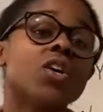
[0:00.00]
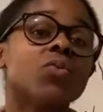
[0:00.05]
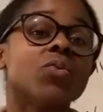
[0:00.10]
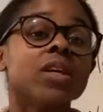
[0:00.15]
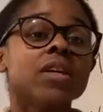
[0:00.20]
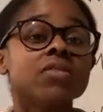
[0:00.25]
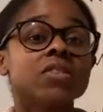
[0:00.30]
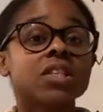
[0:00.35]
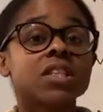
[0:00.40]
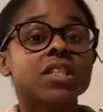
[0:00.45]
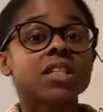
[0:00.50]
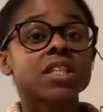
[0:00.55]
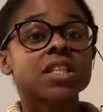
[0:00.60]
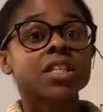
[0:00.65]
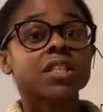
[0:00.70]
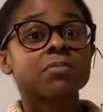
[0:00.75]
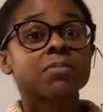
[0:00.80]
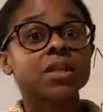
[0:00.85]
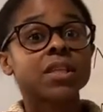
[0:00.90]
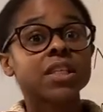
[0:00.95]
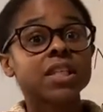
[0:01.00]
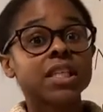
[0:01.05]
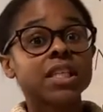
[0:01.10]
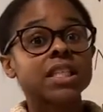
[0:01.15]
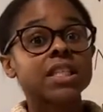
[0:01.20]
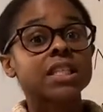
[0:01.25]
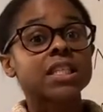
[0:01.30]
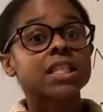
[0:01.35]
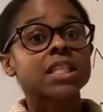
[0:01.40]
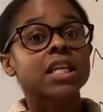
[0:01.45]
We've just
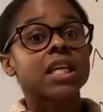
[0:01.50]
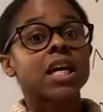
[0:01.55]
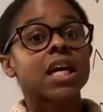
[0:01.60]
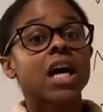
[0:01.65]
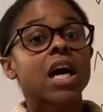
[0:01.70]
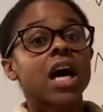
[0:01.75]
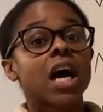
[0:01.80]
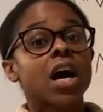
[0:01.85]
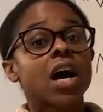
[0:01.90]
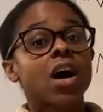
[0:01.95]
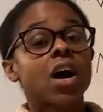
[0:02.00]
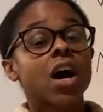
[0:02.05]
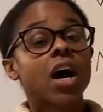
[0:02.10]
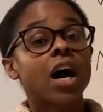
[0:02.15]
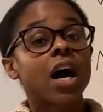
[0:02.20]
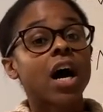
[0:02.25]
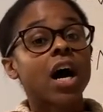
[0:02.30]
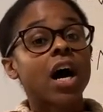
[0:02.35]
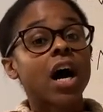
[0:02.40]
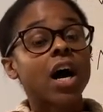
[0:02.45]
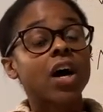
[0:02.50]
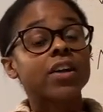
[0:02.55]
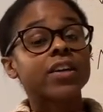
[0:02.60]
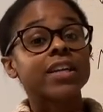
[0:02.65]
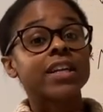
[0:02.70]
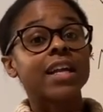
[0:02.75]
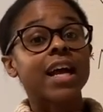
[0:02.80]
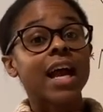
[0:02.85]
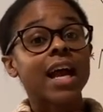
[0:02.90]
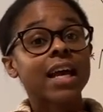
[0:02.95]
experienced uh, our
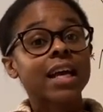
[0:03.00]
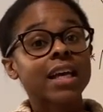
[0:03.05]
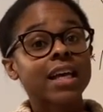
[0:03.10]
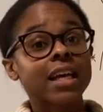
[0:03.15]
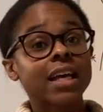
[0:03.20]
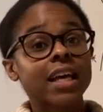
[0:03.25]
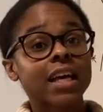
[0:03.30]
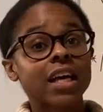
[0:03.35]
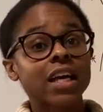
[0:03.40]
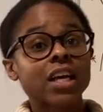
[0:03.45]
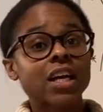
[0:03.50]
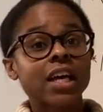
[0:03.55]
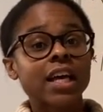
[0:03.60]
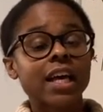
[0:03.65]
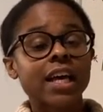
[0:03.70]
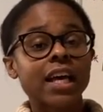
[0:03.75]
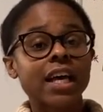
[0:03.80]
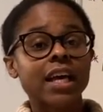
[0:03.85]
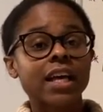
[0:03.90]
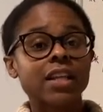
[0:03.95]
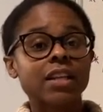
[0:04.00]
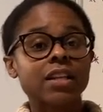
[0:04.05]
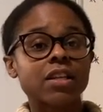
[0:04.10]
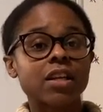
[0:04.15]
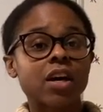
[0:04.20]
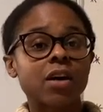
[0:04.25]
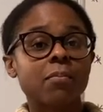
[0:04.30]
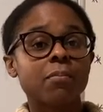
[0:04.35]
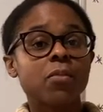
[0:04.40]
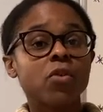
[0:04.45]
neck and
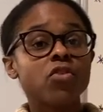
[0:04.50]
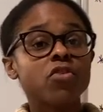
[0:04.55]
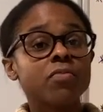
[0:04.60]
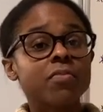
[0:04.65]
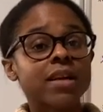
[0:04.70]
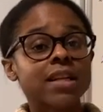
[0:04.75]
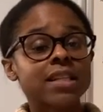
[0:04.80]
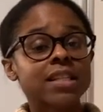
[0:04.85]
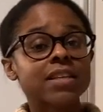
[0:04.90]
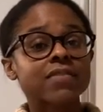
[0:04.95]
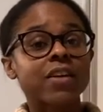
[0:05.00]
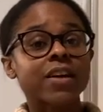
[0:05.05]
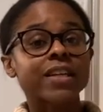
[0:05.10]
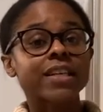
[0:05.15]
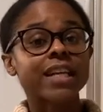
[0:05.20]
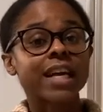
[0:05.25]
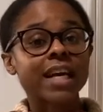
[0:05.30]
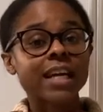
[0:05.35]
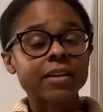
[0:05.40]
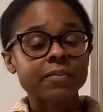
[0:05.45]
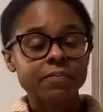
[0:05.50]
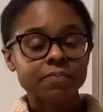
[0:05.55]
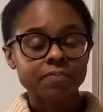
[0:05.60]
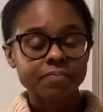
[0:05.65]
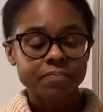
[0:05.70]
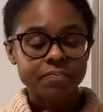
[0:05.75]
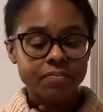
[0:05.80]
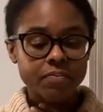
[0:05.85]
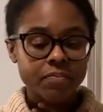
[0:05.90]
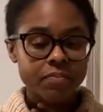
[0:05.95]
uh, movements of our neck.
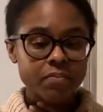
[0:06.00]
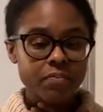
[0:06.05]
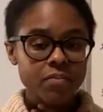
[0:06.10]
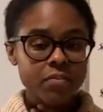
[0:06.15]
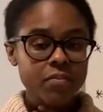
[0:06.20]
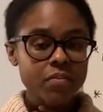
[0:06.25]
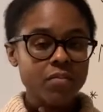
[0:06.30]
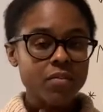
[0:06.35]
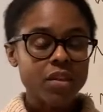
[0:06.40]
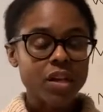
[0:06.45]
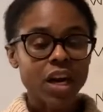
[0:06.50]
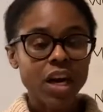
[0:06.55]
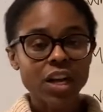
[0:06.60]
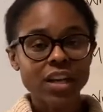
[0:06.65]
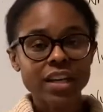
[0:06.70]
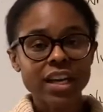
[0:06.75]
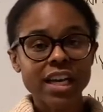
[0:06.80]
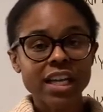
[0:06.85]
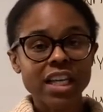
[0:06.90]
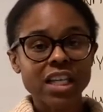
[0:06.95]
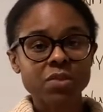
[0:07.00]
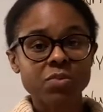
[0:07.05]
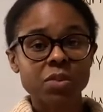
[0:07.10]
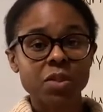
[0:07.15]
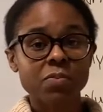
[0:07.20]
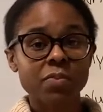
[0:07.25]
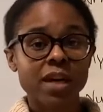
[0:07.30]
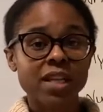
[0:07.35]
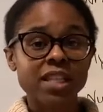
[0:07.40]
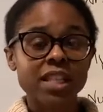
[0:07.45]
Our neck is
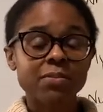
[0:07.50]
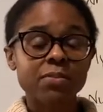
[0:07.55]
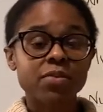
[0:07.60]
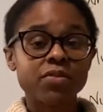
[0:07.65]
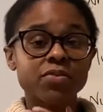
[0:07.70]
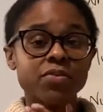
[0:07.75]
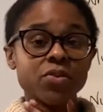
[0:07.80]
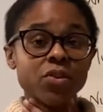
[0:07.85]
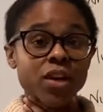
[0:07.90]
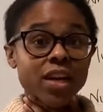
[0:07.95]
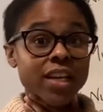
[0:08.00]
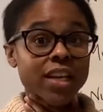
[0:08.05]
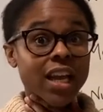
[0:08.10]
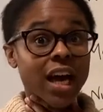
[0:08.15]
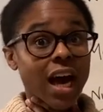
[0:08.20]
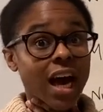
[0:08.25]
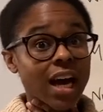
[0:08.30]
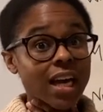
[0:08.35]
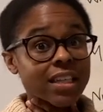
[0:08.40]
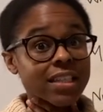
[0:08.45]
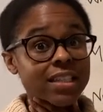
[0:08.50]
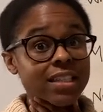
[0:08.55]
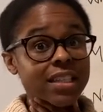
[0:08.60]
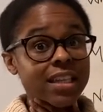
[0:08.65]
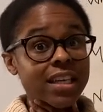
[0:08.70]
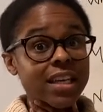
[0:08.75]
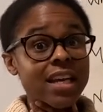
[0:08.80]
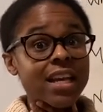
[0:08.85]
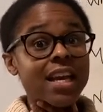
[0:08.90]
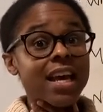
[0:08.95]
responsible for a lot.
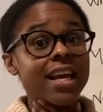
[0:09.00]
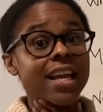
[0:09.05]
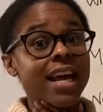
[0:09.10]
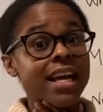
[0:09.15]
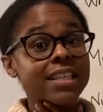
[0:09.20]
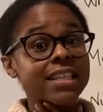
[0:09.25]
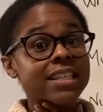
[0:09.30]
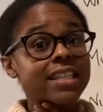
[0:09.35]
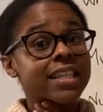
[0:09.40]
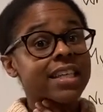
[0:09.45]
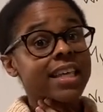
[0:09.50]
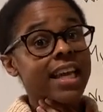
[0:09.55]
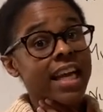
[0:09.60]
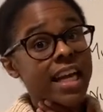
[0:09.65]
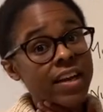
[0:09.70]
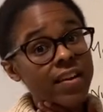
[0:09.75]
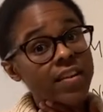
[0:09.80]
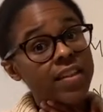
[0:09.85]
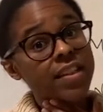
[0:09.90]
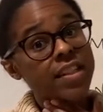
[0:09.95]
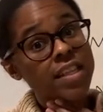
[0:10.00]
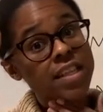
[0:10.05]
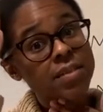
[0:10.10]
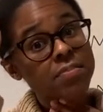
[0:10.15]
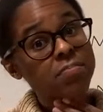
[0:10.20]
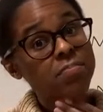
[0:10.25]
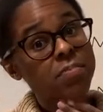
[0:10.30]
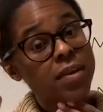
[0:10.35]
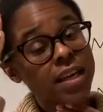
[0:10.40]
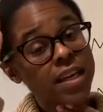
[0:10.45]
It has to carry this
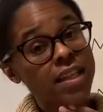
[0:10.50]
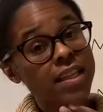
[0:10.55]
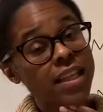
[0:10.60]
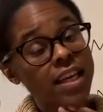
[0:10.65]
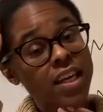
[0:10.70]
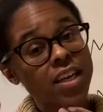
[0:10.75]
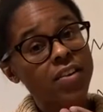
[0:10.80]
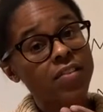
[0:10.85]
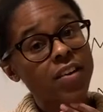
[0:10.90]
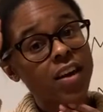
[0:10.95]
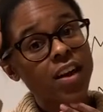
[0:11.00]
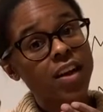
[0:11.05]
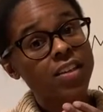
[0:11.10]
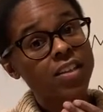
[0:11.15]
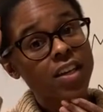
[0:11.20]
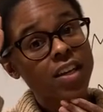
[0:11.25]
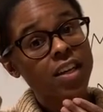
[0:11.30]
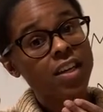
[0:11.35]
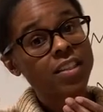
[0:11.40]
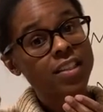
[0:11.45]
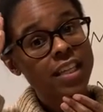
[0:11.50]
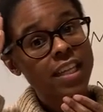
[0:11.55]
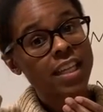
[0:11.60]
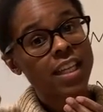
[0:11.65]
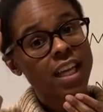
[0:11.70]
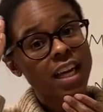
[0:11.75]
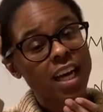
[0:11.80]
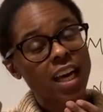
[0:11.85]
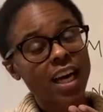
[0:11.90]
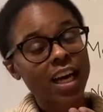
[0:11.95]
big thing around all day
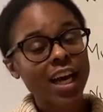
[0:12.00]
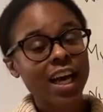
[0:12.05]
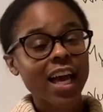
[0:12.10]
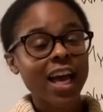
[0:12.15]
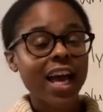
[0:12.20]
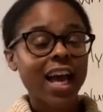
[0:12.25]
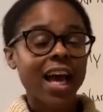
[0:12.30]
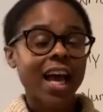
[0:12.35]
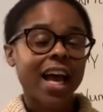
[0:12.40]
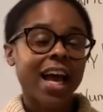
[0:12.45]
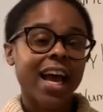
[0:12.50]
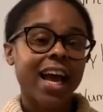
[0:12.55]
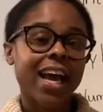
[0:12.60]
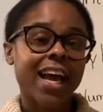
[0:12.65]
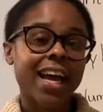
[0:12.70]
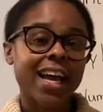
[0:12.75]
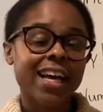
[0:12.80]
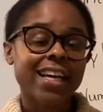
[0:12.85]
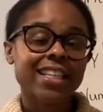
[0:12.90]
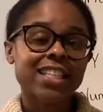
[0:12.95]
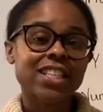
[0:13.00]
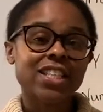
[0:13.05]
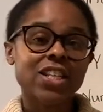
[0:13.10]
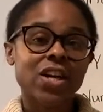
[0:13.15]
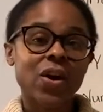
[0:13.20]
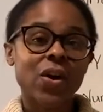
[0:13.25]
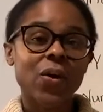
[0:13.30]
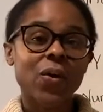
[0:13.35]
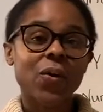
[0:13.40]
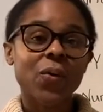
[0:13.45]
long. And
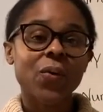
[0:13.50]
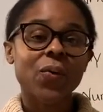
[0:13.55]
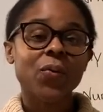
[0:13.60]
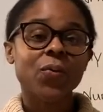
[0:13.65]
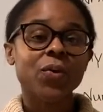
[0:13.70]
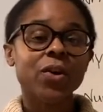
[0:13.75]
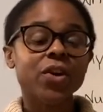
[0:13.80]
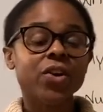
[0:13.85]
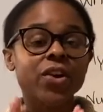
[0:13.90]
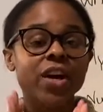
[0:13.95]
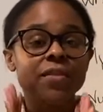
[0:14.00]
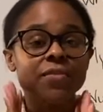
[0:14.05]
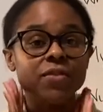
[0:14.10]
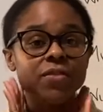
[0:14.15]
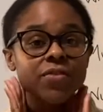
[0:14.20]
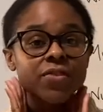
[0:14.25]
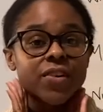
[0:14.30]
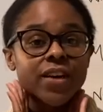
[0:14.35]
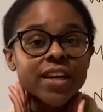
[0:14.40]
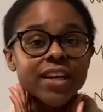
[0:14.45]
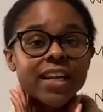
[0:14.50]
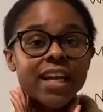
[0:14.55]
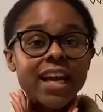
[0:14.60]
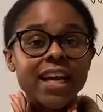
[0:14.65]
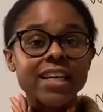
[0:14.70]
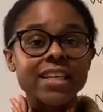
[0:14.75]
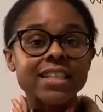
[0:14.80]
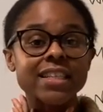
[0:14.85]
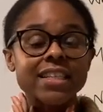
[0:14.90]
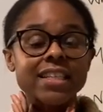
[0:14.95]
so we're grateful for our
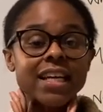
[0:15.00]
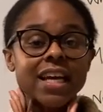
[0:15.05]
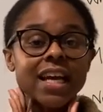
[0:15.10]
necks.